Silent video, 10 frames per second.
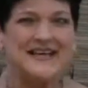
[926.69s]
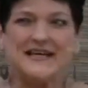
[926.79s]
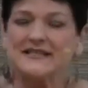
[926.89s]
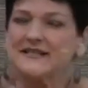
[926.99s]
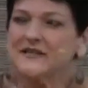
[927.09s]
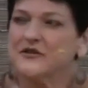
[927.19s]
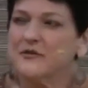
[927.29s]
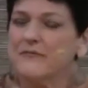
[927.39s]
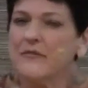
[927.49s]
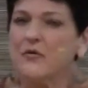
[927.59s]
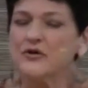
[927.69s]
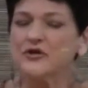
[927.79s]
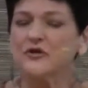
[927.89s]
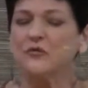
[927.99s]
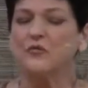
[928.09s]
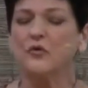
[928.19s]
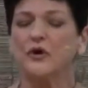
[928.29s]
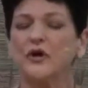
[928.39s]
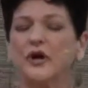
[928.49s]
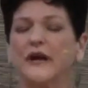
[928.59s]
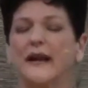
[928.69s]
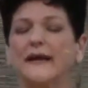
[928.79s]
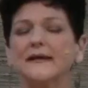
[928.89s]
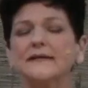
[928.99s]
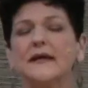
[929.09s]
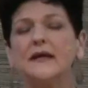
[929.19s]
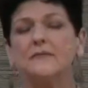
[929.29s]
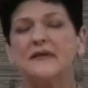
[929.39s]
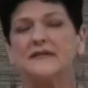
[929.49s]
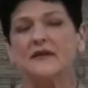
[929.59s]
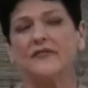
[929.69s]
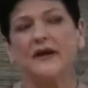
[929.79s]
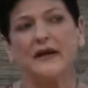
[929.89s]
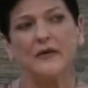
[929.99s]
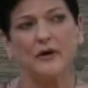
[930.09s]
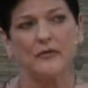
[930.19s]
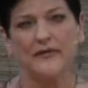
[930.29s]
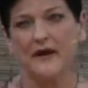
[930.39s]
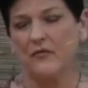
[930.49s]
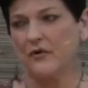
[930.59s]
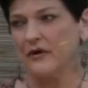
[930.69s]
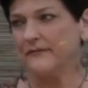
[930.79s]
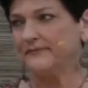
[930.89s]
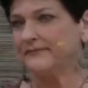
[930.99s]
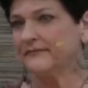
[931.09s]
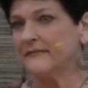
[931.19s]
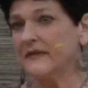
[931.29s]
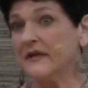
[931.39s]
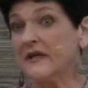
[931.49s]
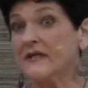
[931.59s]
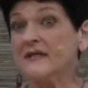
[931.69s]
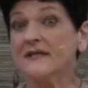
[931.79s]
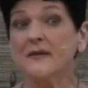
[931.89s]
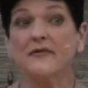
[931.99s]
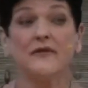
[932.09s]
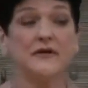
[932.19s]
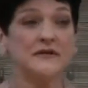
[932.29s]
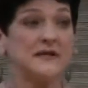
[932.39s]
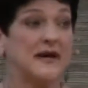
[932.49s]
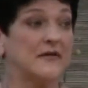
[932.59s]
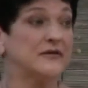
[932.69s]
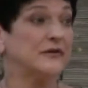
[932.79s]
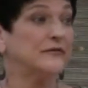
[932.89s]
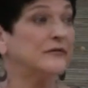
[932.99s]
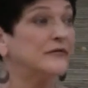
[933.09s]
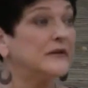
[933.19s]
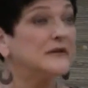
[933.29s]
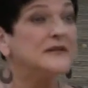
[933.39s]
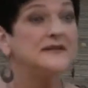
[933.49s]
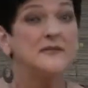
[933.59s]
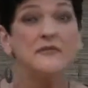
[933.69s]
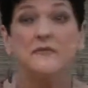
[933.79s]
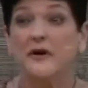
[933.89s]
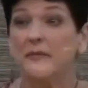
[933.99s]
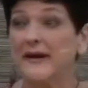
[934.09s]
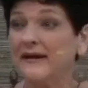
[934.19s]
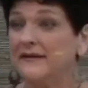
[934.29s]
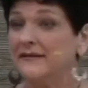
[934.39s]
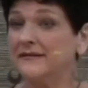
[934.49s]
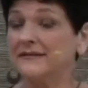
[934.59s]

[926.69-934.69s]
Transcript: Because it's such an emotional word, and I can take myself anywhere with that word. Some of our desires are fulfilled, and some of them are abandoned.